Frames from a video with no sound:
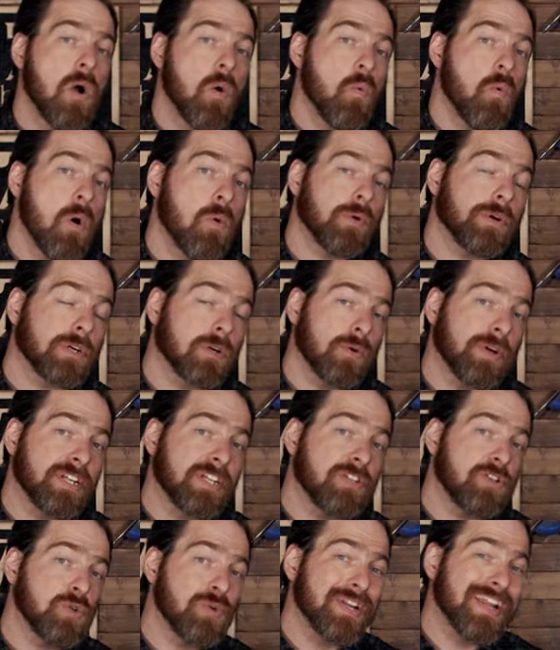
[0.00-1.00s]
What we're going
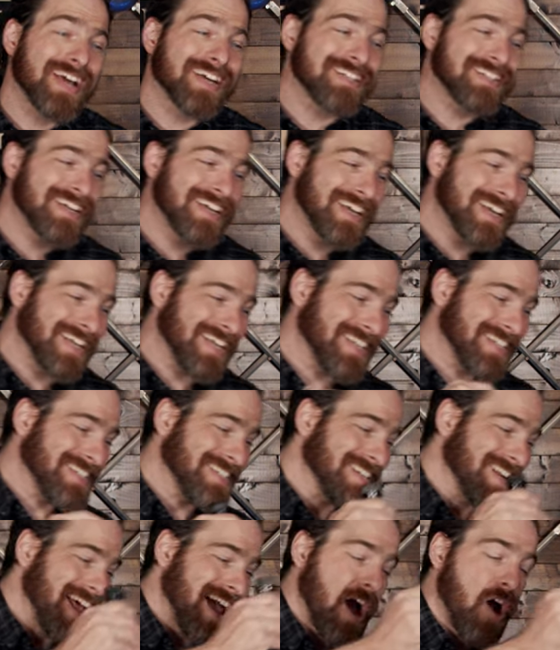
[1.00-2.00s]
to do next is
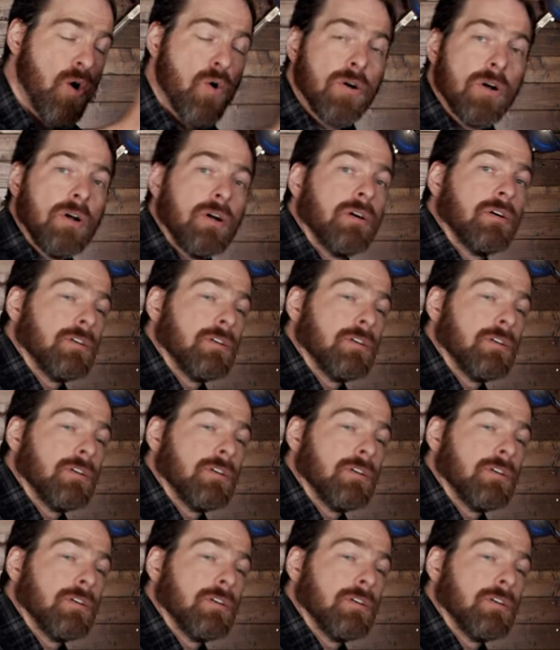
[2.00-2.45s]
now